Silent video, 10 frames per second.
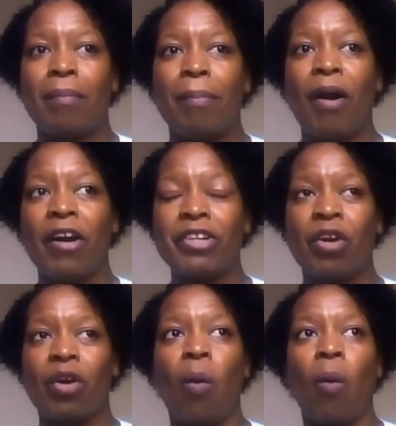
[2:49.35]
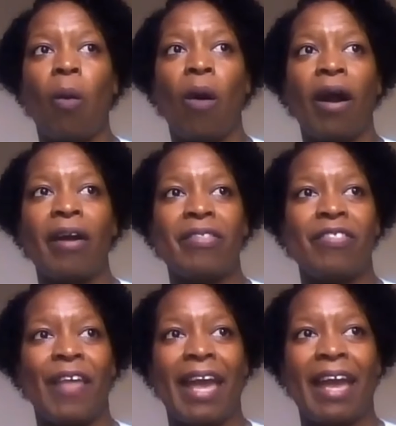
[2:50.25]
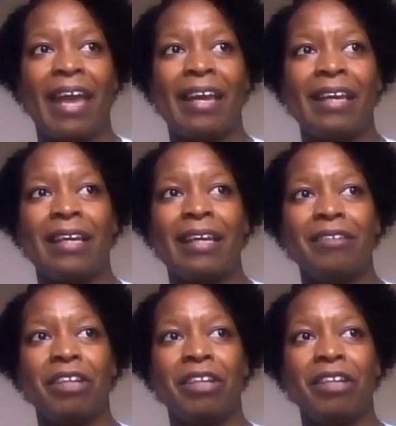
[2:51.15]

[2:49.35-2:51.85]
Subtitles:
partner, or they,